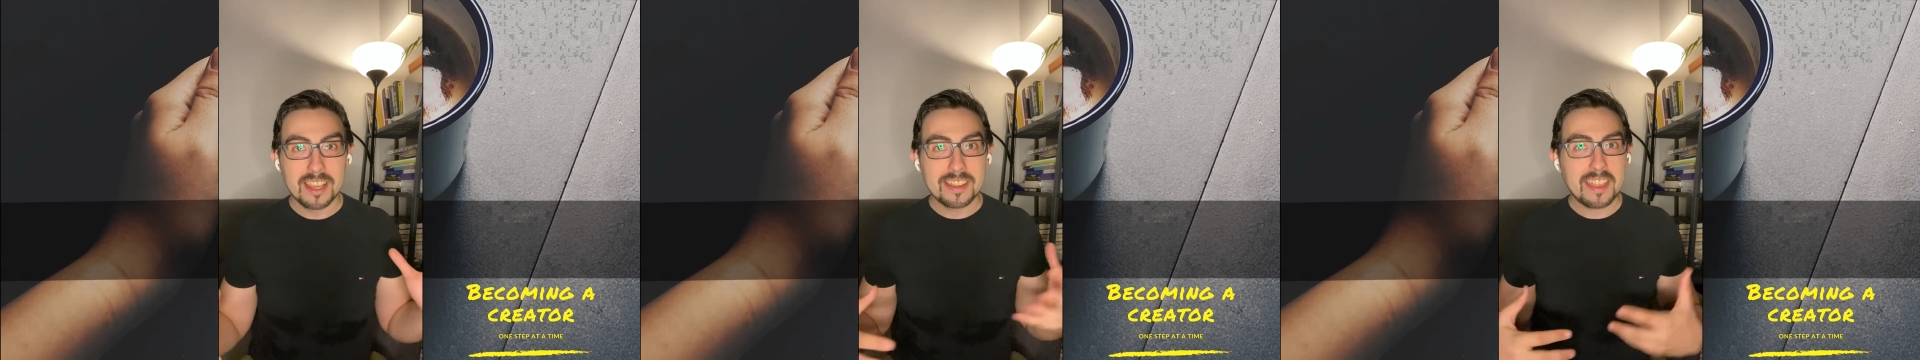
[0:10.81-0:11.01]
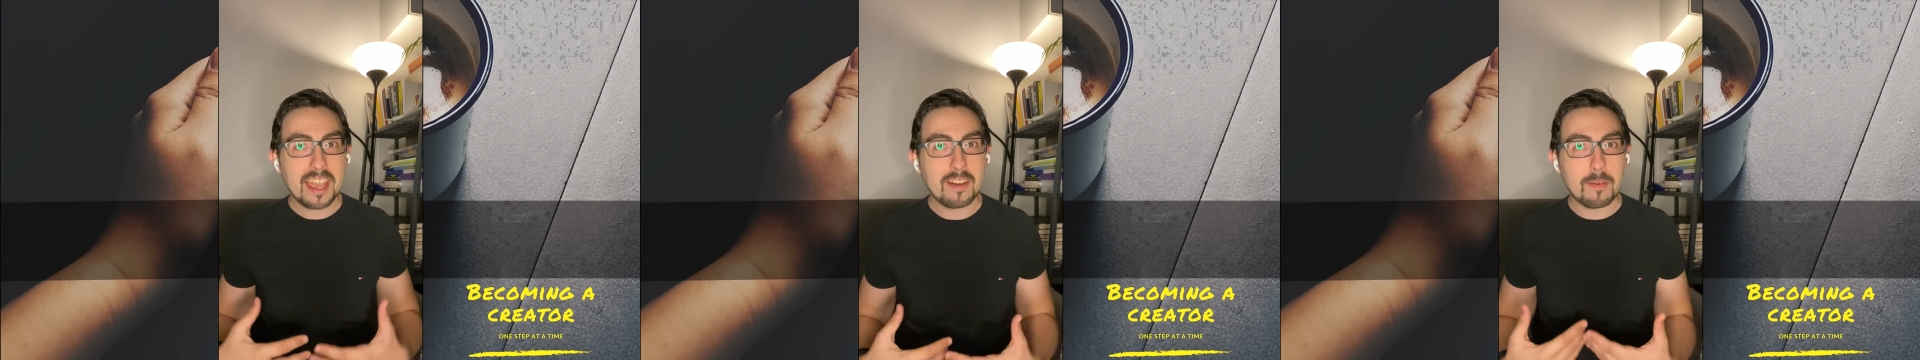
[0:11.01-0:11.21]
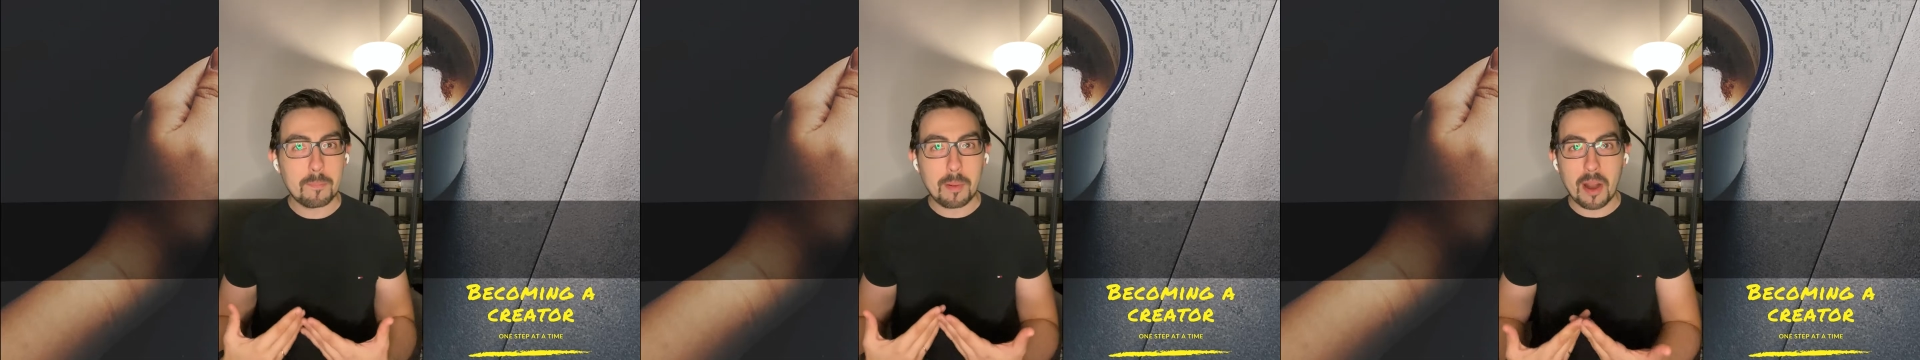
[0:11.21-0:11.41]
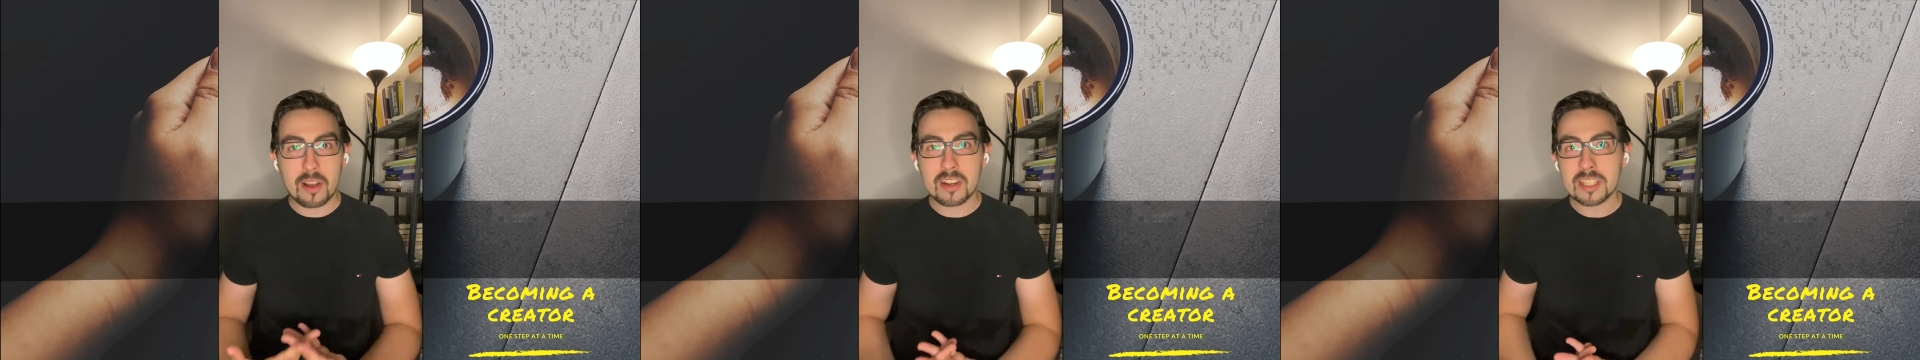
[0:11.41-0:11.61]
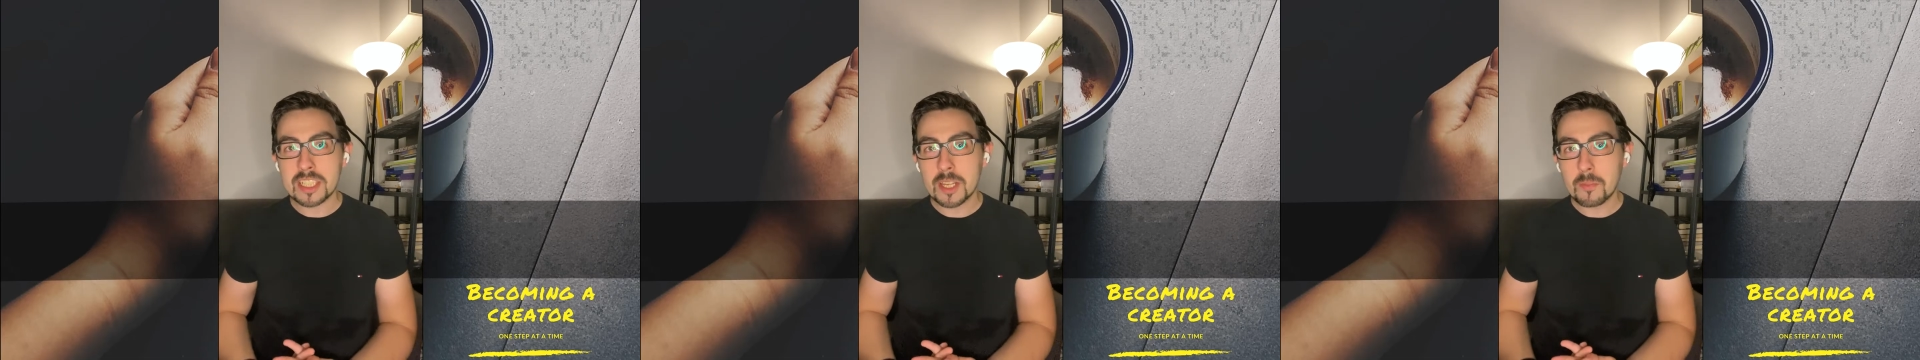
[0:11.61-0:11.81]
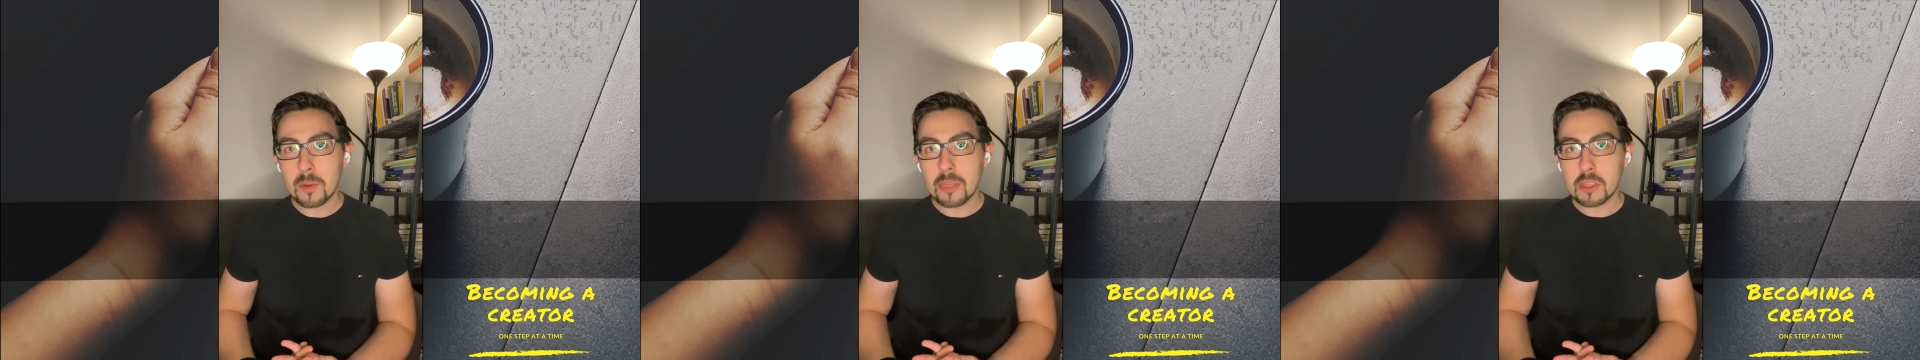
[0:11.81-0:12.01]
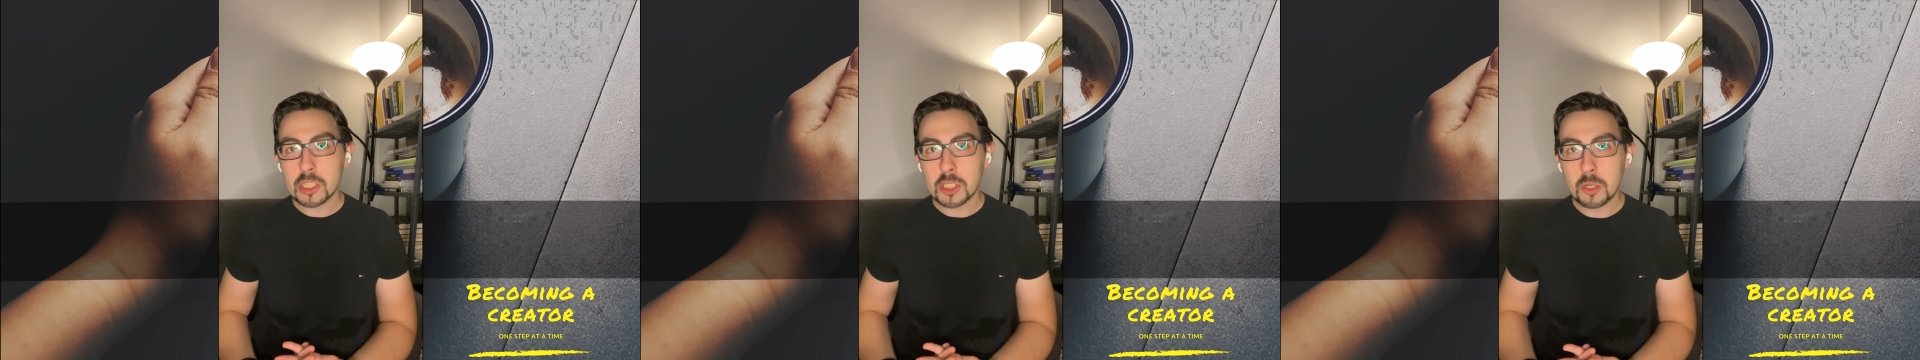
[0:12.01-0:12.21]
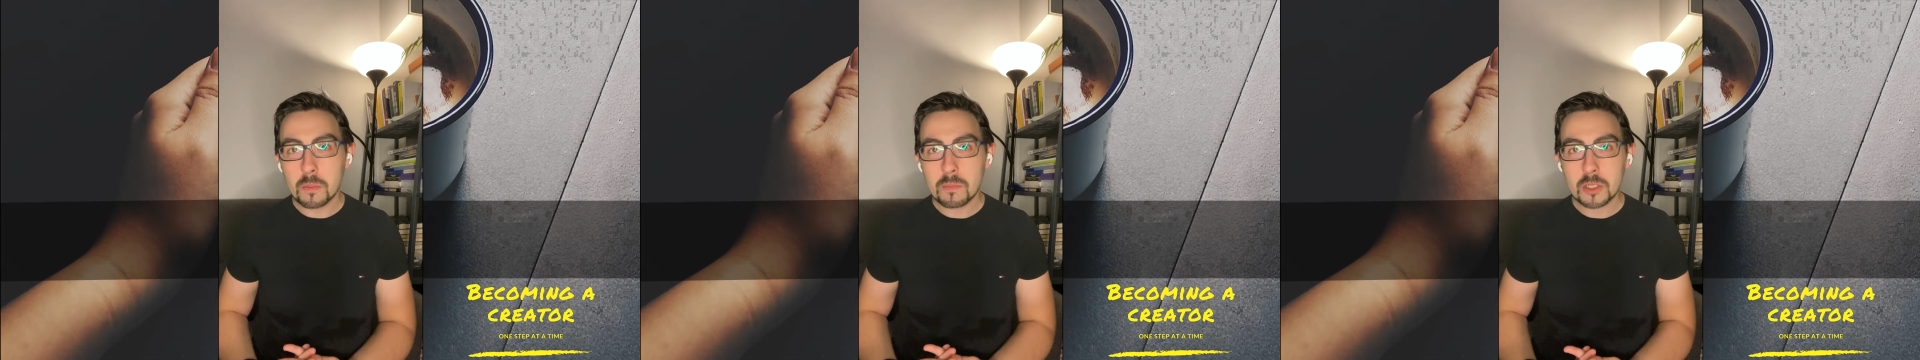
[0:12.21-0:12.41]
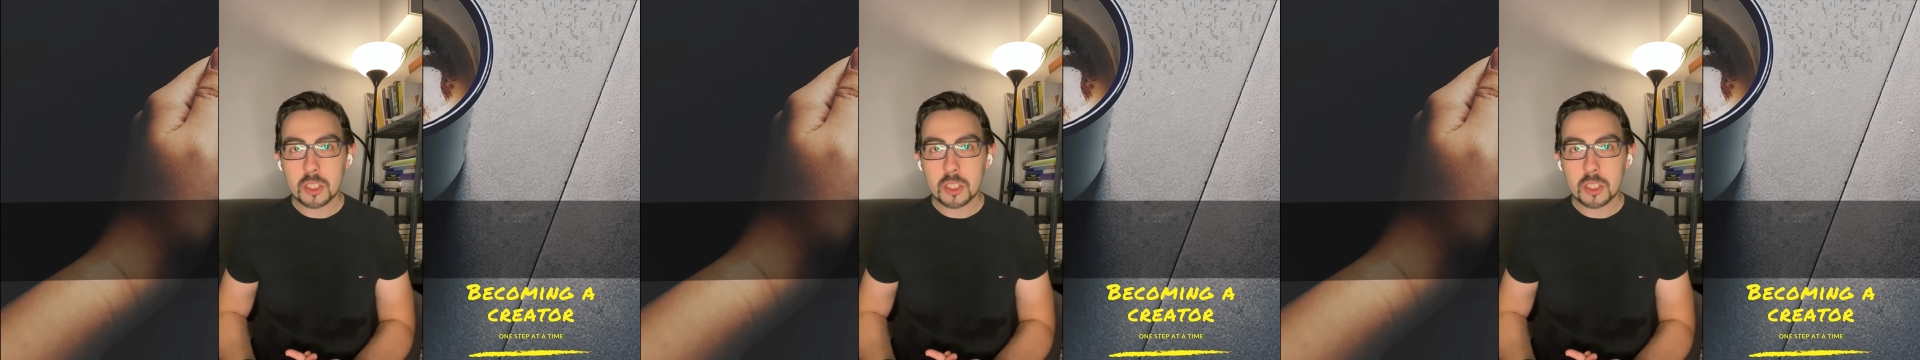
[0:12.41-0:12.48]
They have a partnership with Zoom,